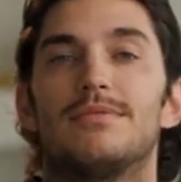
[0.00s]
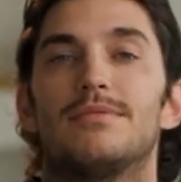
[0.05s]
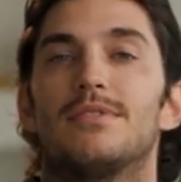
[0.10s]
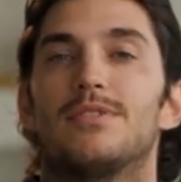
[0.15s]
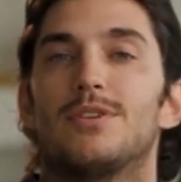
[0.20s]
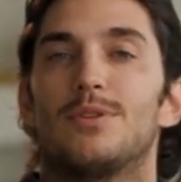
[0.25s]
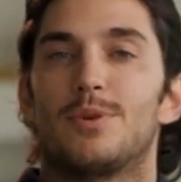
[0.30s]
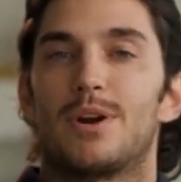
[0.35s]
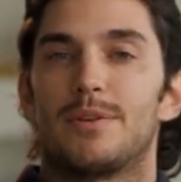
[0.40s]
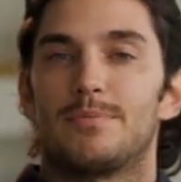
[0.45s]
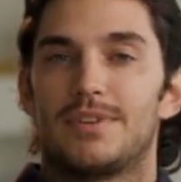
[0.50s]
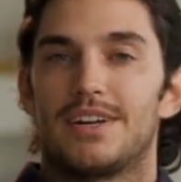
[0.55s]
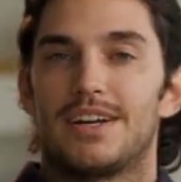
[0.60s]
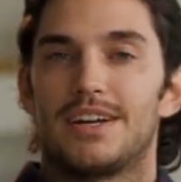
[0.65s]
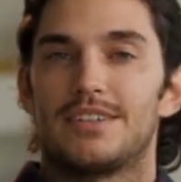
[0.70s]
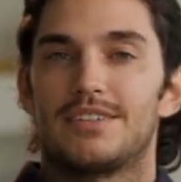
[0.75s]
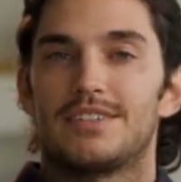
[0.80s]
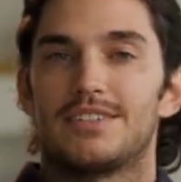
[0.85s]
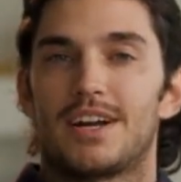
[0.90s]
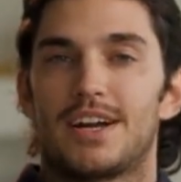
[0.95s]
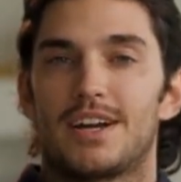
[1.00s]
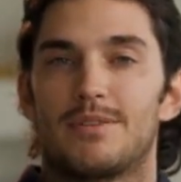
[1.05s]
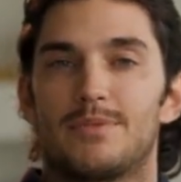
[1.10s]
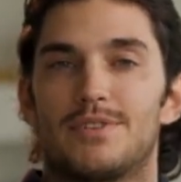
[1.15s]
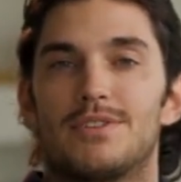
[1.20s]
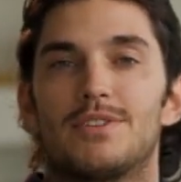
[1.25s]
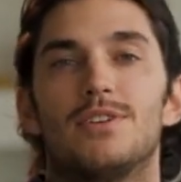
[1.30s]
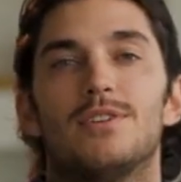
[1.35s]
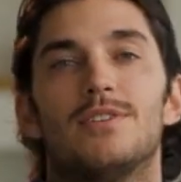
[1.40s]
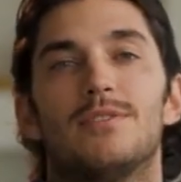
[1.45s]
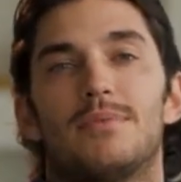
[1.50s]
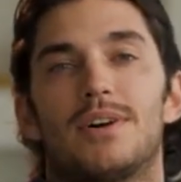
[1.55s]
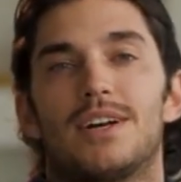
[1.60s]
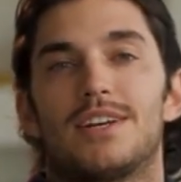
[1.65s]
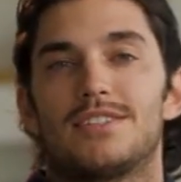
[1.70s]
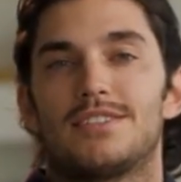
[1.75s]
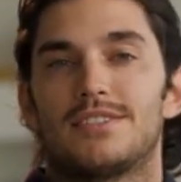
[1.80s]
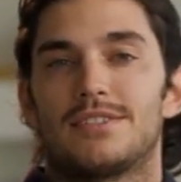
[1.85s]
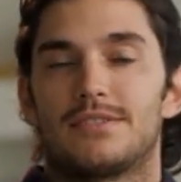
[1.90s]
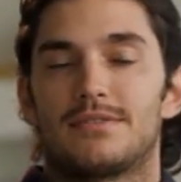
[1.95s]
Scrub the inside with
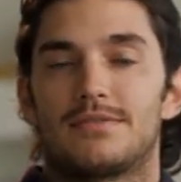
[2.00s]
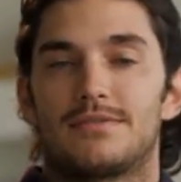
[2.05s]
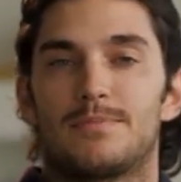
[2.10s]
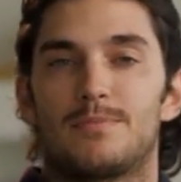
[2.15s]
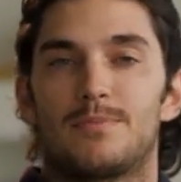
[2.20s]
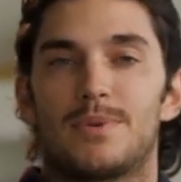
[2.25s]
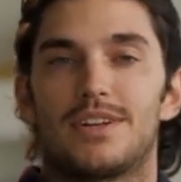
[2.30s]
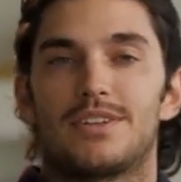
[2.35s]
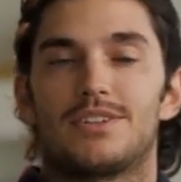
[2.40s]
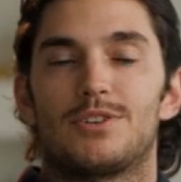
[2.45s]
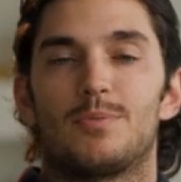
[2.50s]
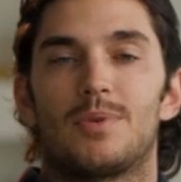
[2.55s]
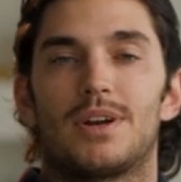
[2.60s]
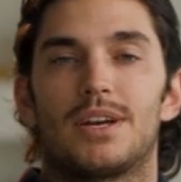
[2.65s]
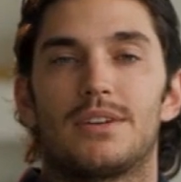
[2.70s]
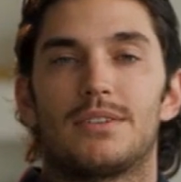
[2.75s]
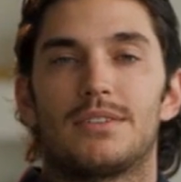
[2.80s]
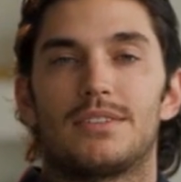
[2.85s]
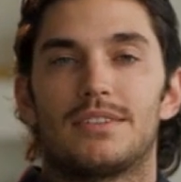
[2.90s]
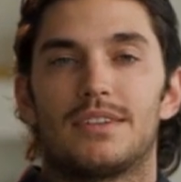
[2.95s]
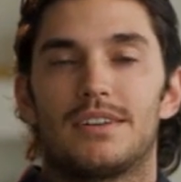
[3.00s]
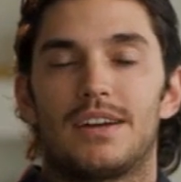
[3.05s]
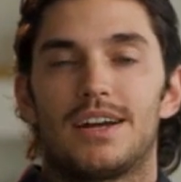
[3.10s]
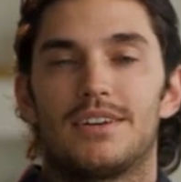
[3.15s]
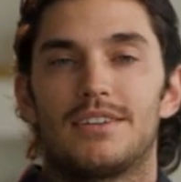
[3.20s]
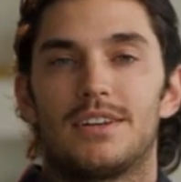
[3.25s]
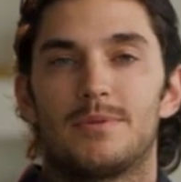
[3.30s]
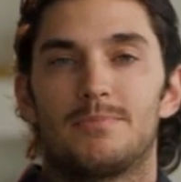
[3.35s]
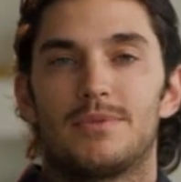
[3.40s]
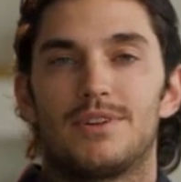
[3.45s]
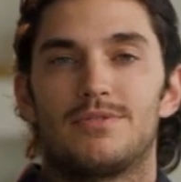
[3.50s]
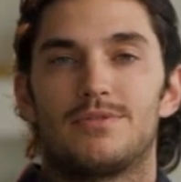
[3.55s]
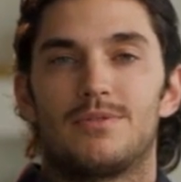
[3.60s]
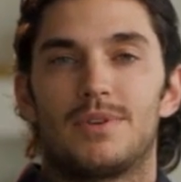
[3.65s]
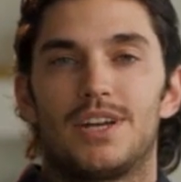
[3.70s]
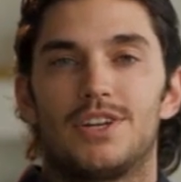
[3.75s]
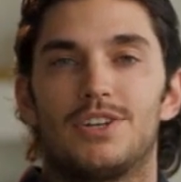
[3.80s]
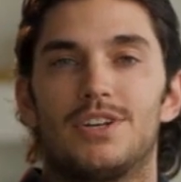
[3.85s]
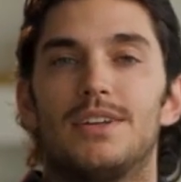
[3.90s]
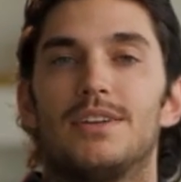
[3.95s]
toothpaste, rinse well, and they'll be
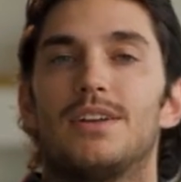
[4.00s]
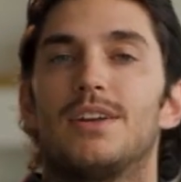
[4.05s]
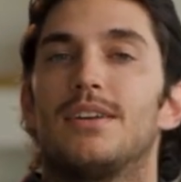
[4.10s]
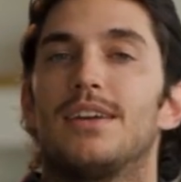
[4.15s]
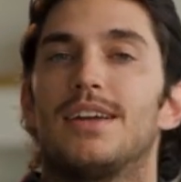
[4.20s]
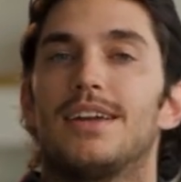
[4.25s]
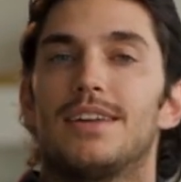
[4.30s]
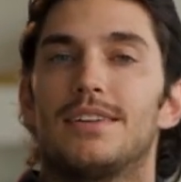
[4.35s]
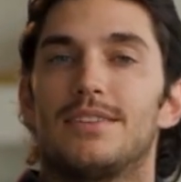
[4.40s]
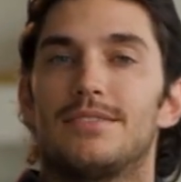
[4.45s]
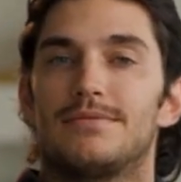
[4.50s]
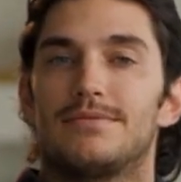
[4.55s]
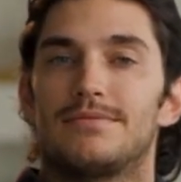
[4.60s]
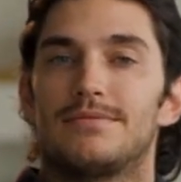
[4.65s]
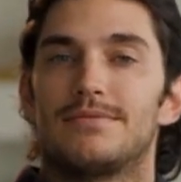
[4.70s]
fresh and clean.